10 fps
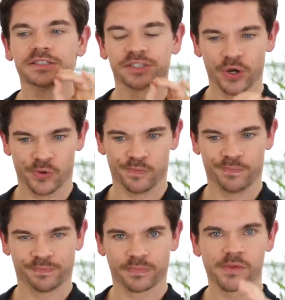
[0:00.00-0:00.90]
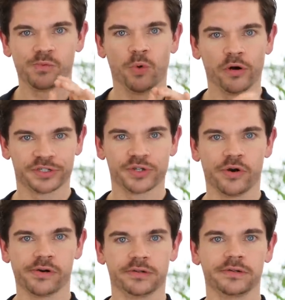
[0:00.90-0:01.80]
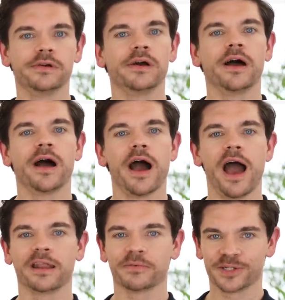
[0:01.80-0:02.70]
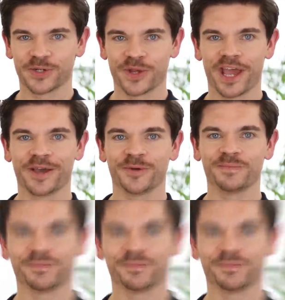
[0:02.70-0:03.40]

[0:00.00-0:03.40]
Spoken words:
So, watch on, and I'm gonna show you how.